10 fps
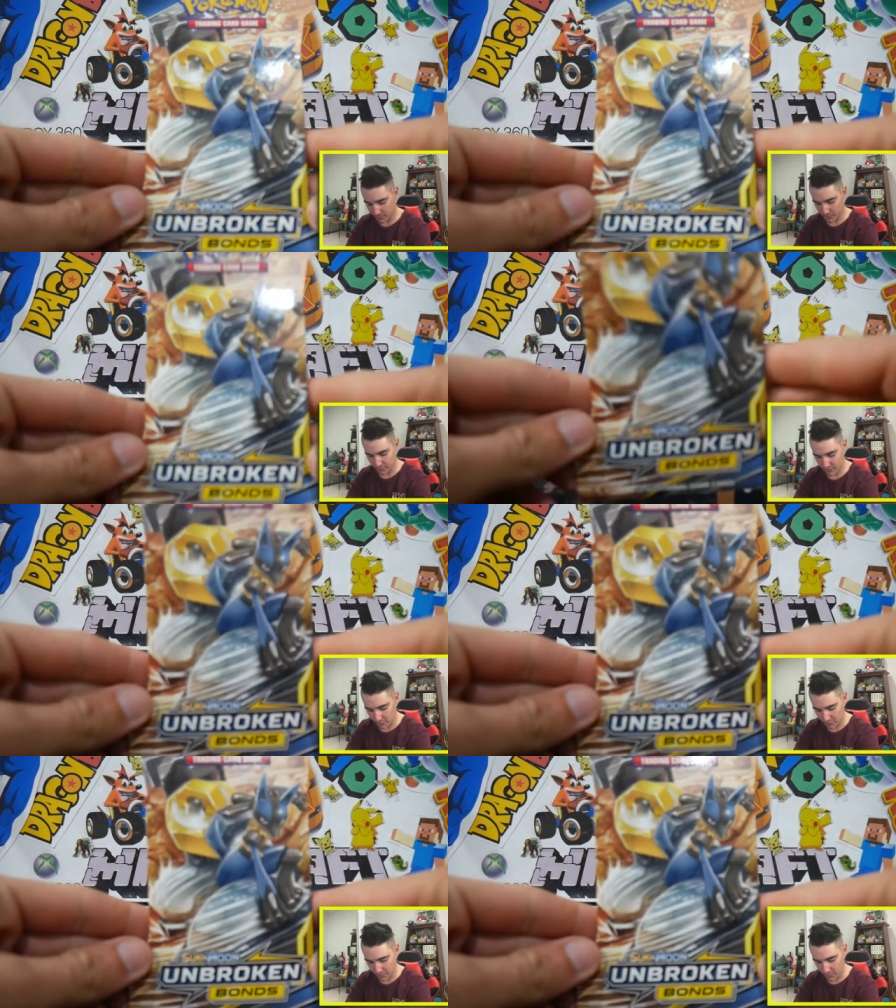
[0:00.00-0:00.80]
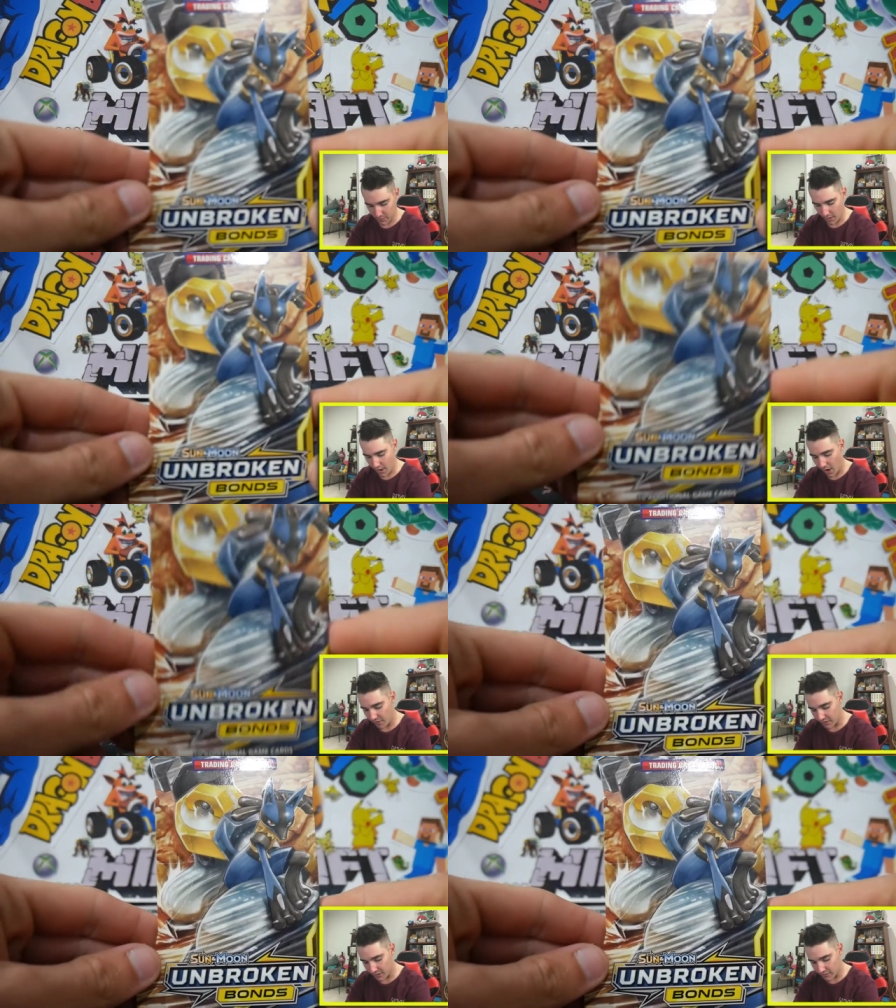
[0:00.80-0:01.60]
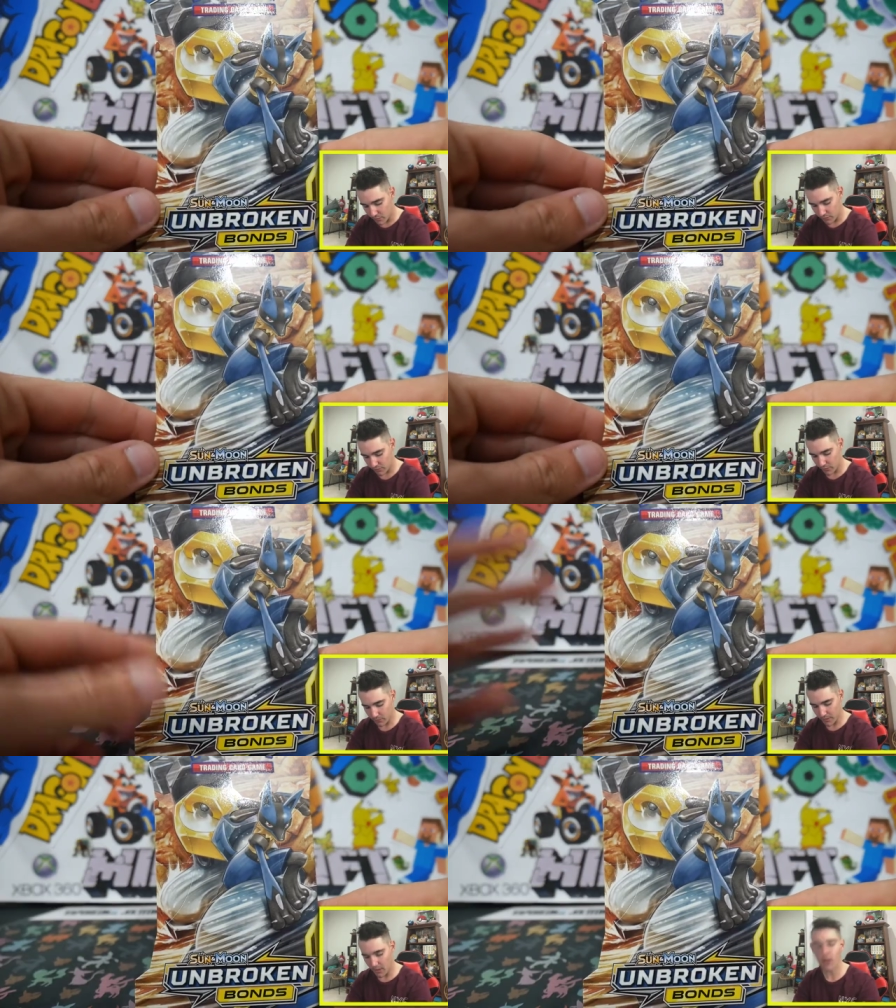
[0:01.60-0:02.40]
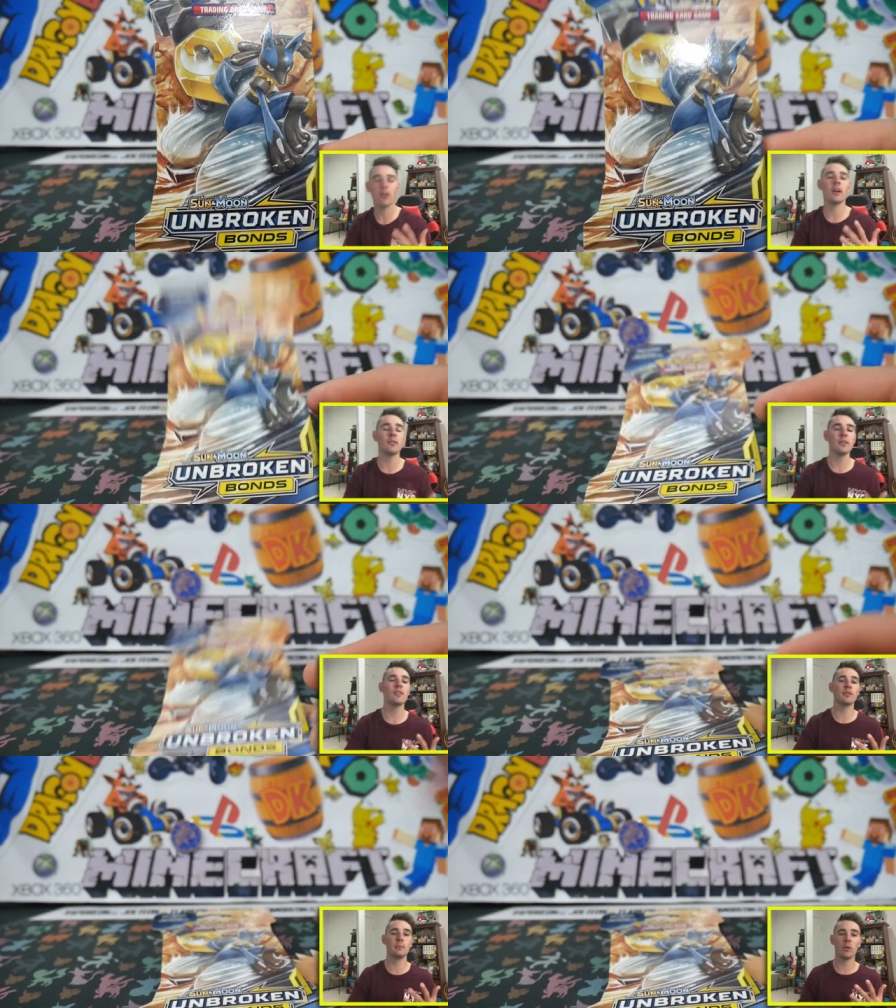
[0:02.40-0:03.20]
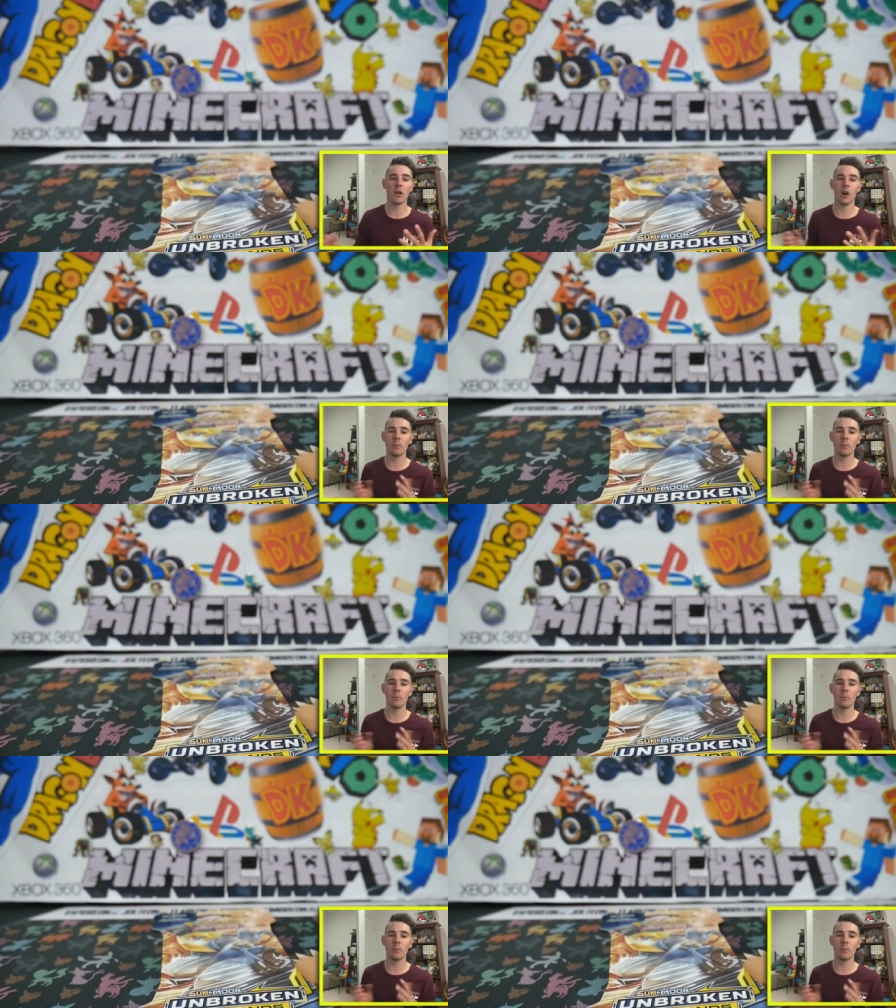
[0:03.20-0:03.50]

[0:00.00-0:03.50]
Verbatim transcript: This one's not too long. Hopefully you guys do enjoy this one. I, I do these smaller